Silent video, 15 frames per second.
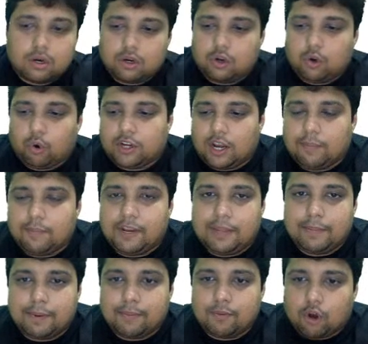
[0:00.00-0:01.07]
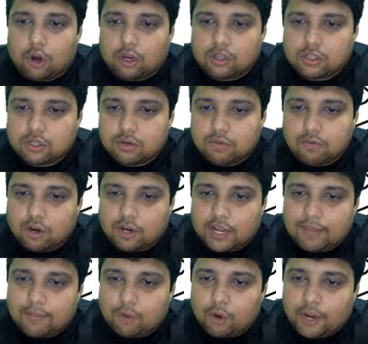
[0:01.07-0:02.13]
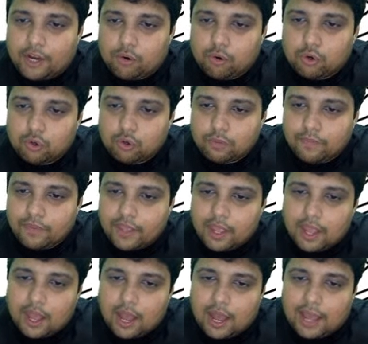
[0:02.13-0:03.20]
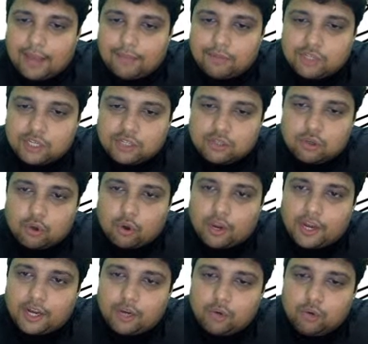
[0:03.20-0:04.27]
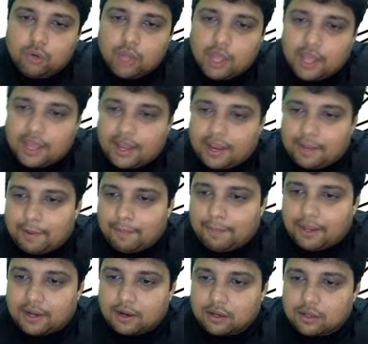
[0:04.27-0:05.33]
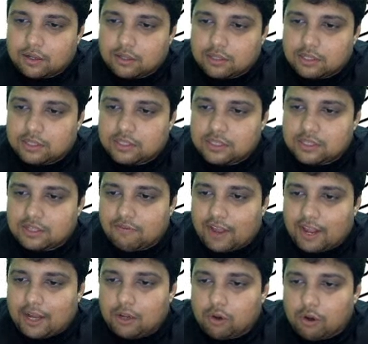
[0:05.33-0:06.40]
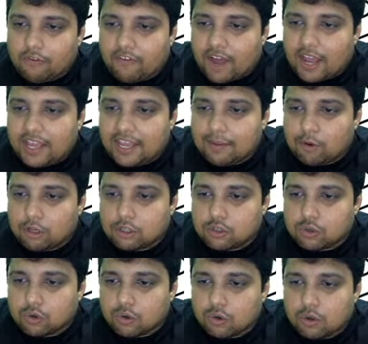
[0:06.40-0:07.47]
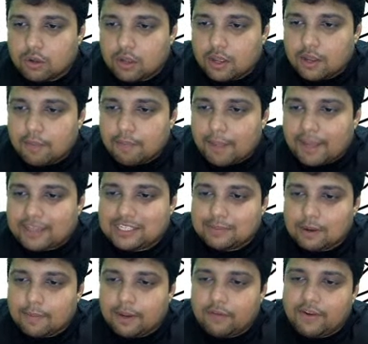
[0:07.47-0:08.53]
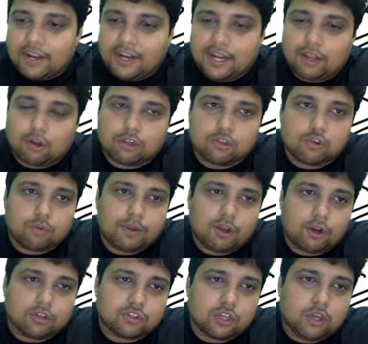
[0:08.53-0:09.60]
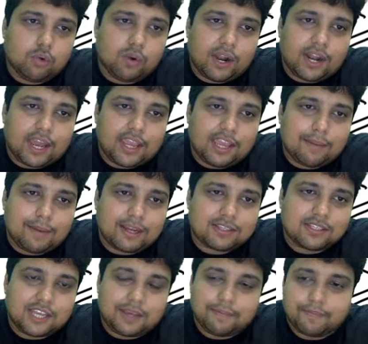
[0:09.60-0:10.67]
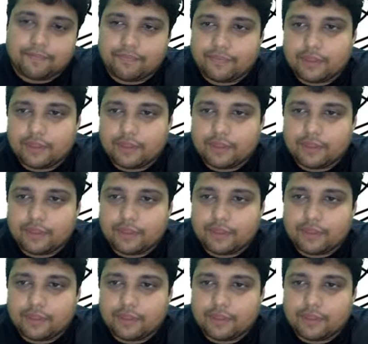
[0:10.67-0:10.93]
Total minimum cost, what I am going to do, I am just going to, and remember, this is the value of IM also, maximum inventory also, because Q and IM are same.